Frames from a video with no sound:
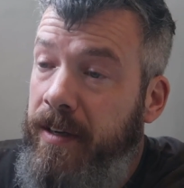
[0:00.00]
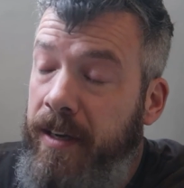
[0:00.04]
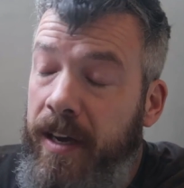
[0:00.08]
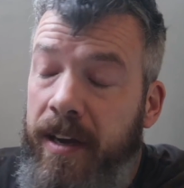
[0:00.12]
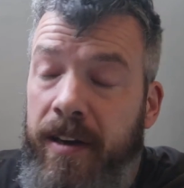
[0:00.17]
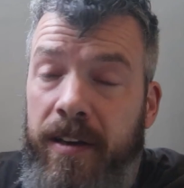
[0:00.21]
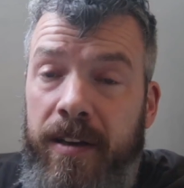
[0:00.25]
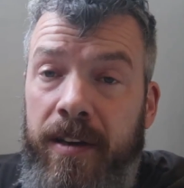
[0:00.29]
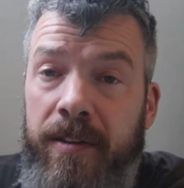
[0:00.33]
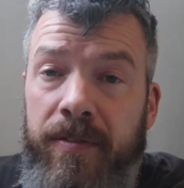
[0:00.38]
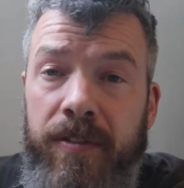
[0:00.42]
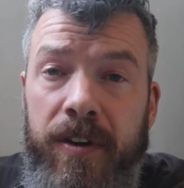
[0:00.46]

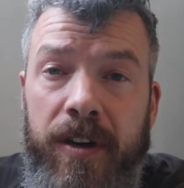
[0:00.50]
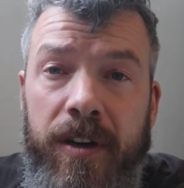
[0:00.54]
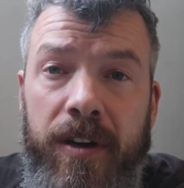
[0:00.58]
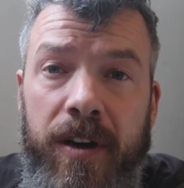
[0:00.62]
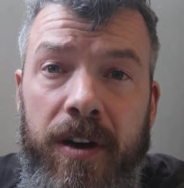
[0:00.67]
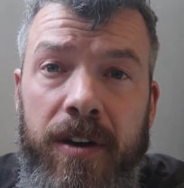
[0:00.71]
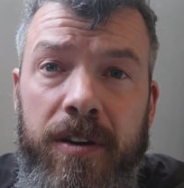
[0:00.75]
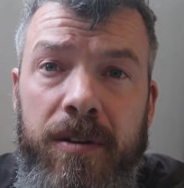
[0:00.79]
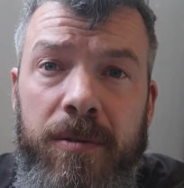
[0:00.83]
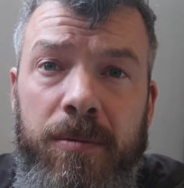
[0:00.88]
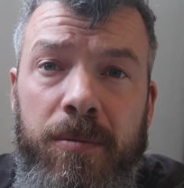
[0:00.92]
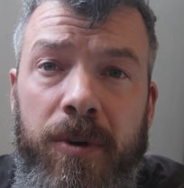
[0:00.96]
yeah, give it a
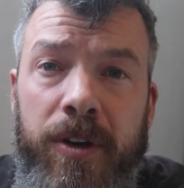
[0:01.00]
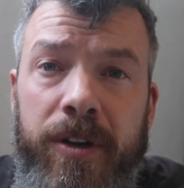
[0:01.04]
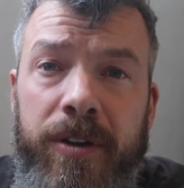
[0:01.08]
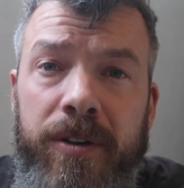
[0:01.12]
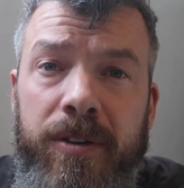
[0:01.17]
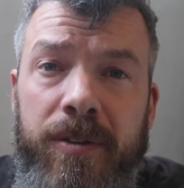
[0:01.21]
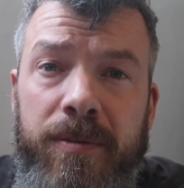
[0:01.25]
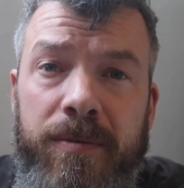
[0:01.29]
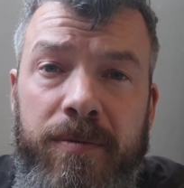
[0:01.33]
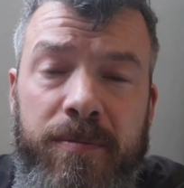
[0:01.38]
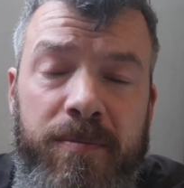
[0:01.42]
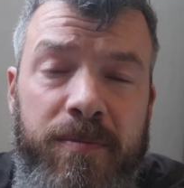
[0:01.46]
go, why
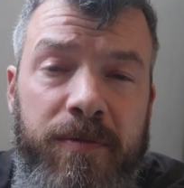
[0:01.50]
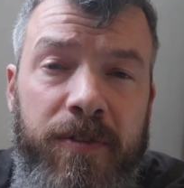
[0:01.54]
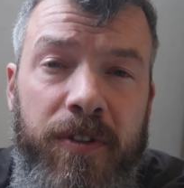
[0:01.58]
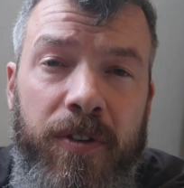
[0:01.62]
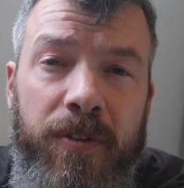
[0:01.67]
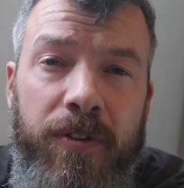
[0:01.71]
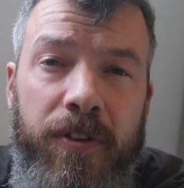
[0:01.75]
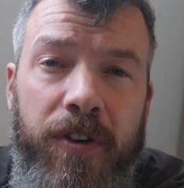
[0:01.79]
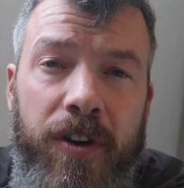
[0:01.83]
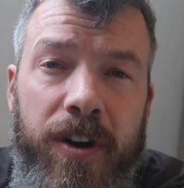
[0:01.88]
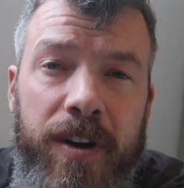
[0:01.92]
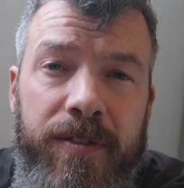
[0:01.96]
not, for
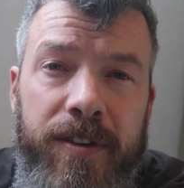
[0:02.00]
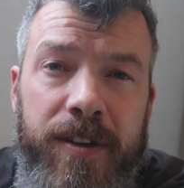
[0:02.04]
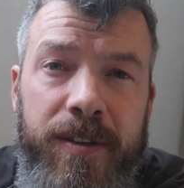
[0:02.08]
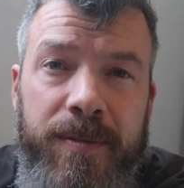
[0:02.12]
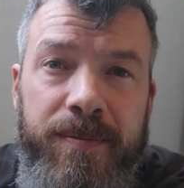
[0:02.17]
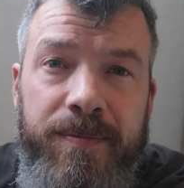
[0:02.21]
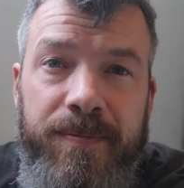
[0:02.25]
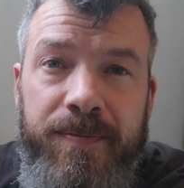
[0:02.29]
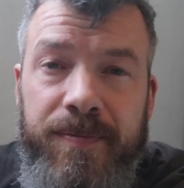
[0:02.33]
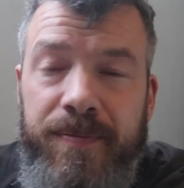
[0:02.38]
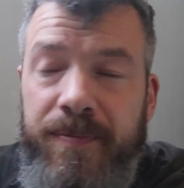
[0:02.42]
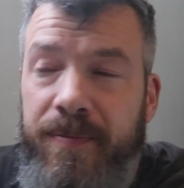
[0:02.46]
a
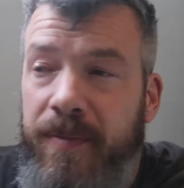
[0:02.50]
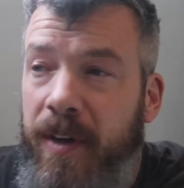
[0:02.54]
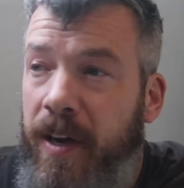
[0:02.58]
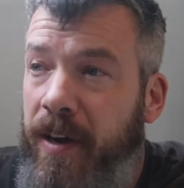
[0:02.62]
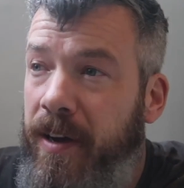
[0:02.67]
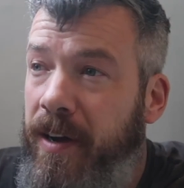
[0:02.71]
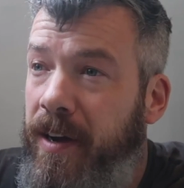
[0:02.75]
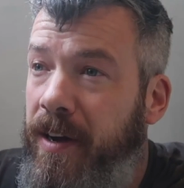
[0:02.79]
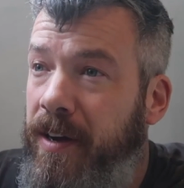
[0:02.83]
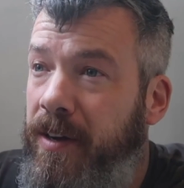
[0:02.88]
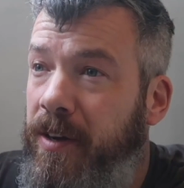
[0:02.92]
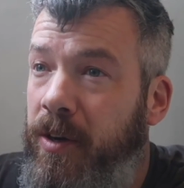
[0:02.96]

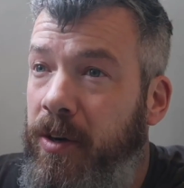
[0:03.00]
£5.